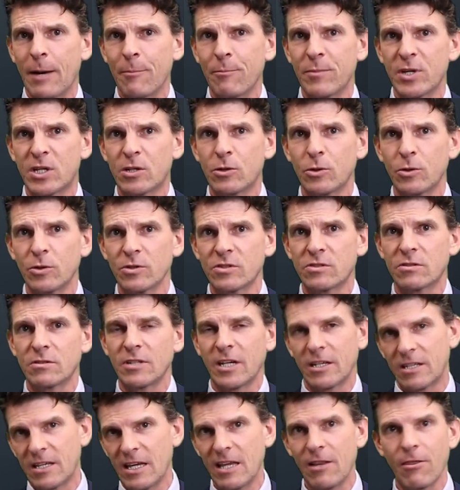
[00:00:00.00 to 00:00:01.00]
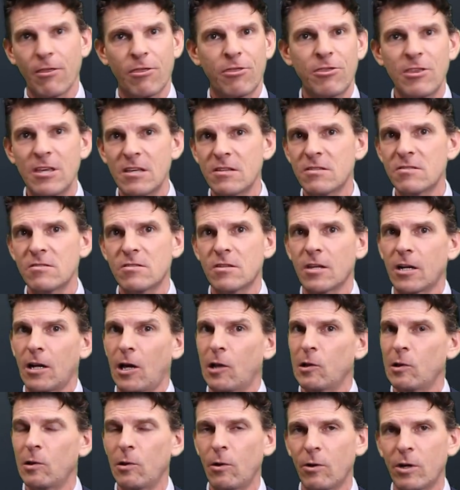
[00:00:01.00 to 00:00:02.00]
because again, things that
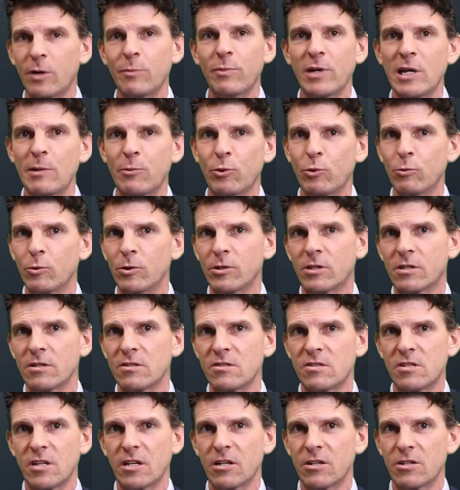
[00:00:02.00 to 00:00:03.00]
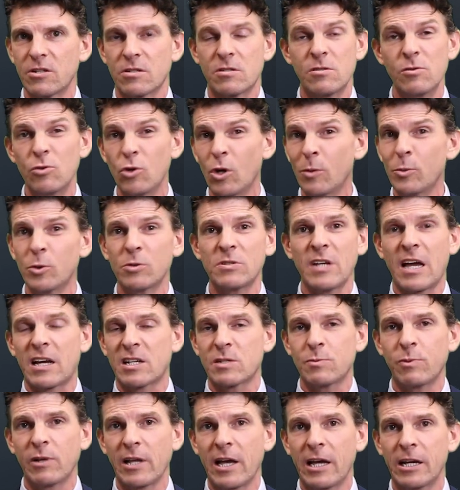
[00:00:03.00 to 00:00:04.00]
a lot of people would consider just normal
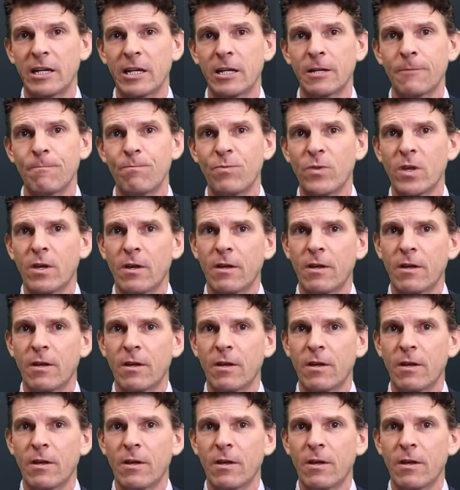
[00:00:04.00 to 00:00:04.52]
tax planning,